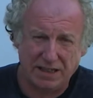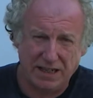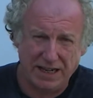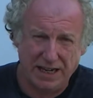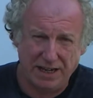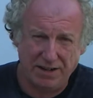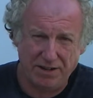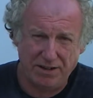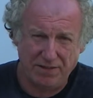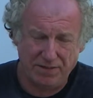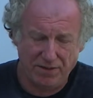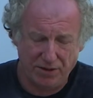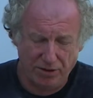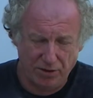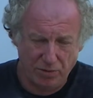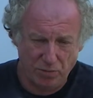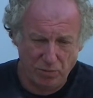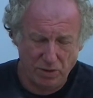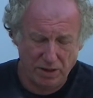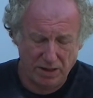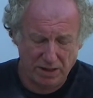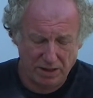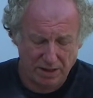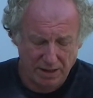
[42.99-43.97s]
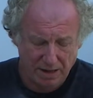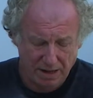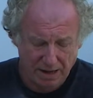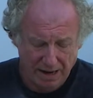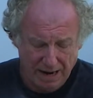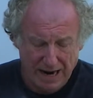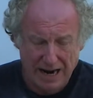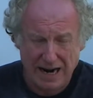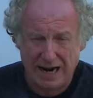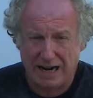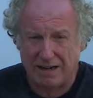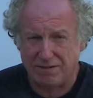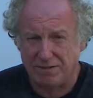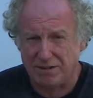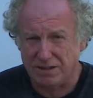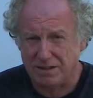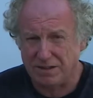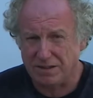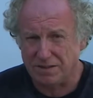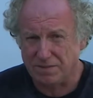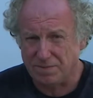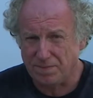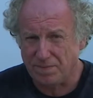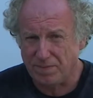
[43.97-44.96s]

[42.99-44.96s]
interview with Harald